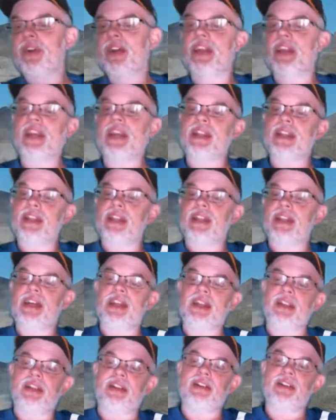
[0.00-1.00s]
I got to get
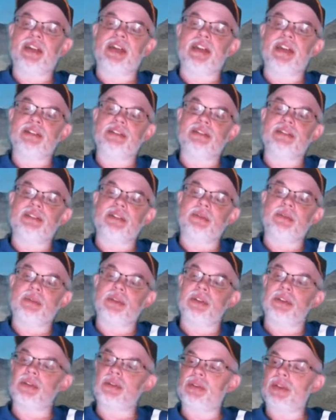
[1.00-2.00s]
out of here, guys. I
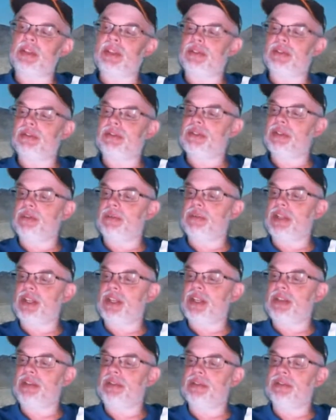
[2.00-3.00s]
want to go get something to
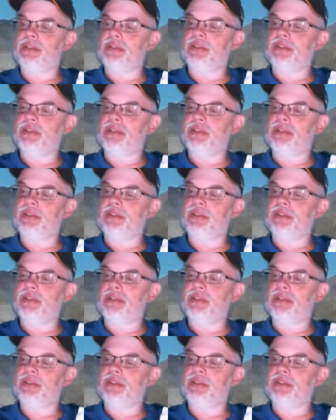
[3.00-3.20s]
eat.